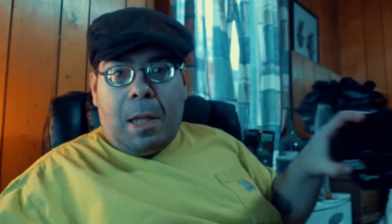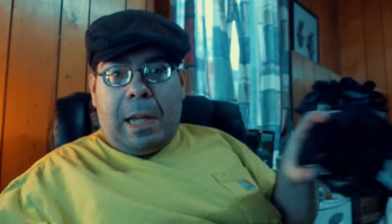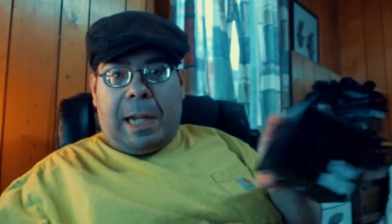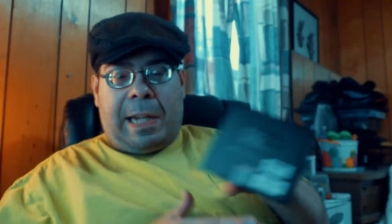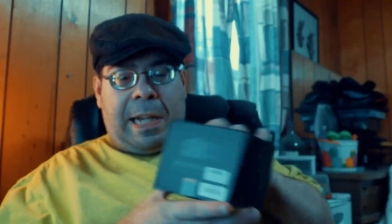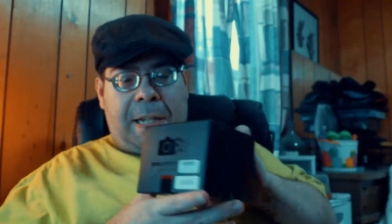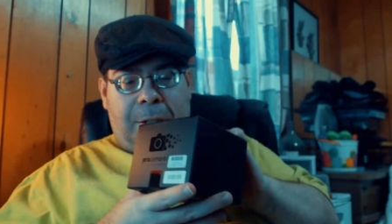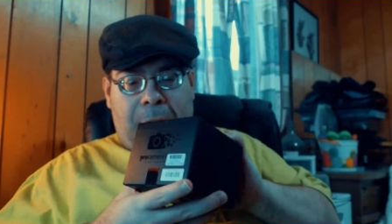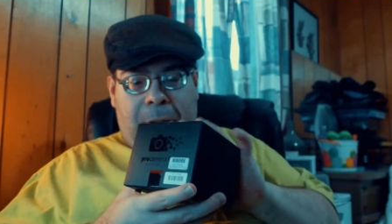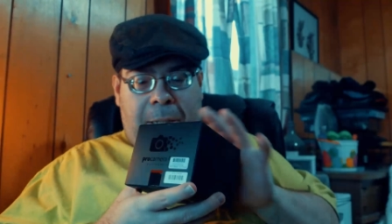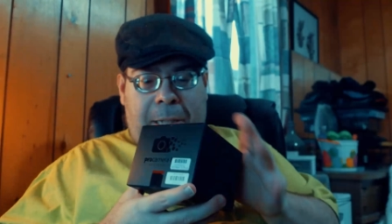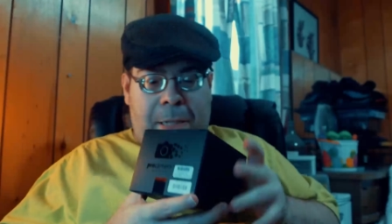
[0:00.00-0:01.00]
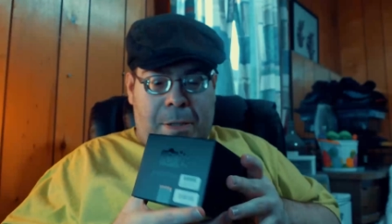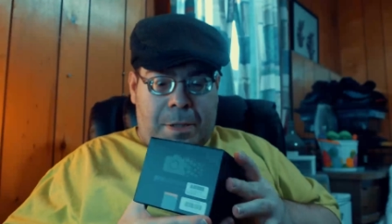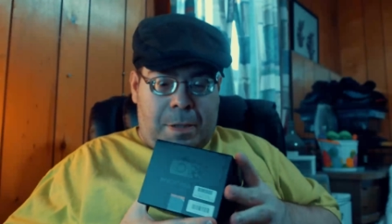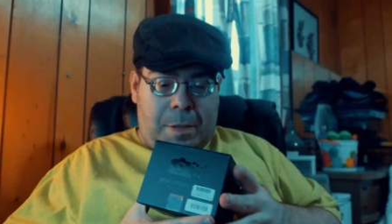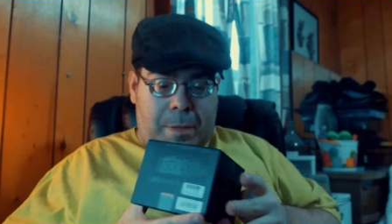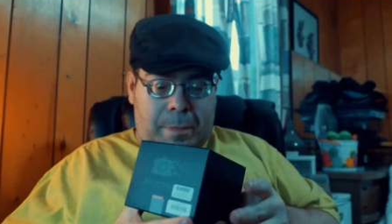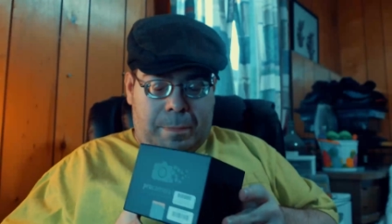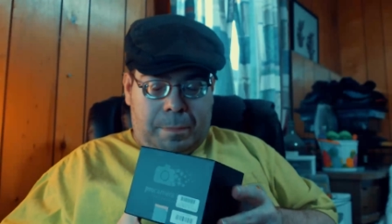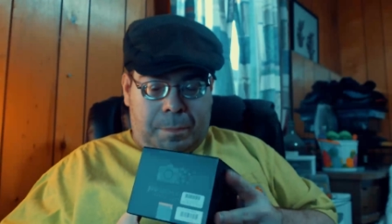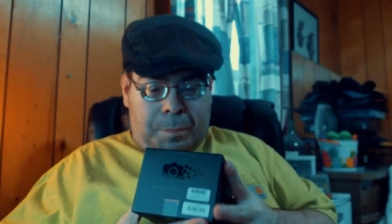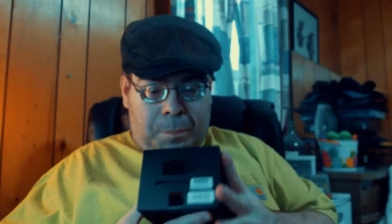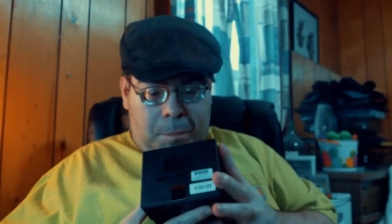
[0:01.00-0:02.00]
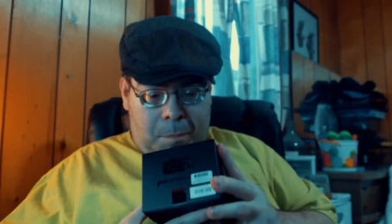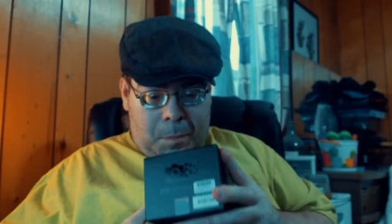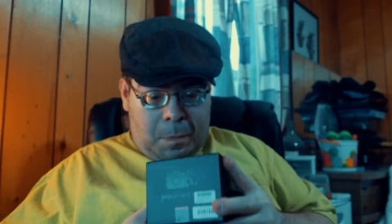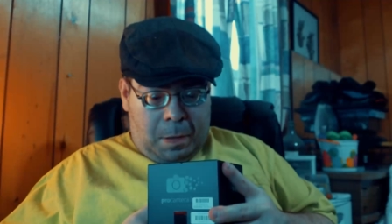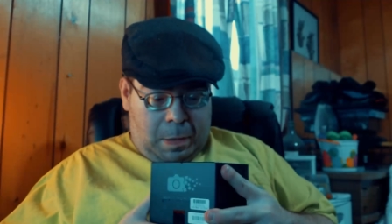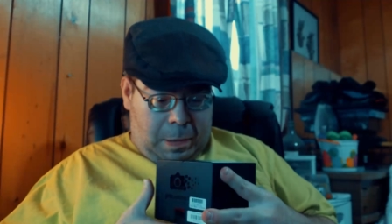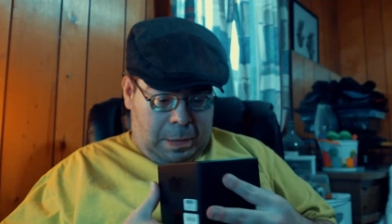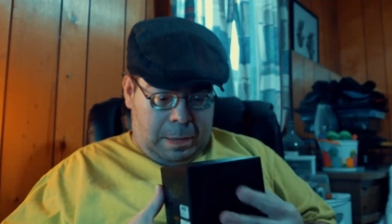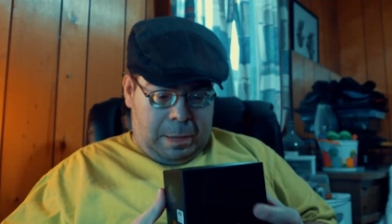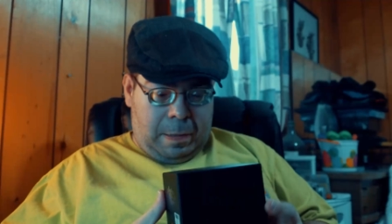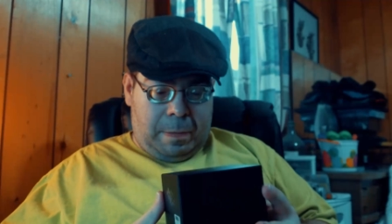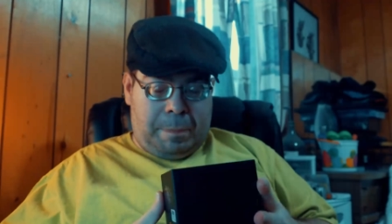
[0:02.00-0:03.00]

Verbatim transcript: I got a new lens uh,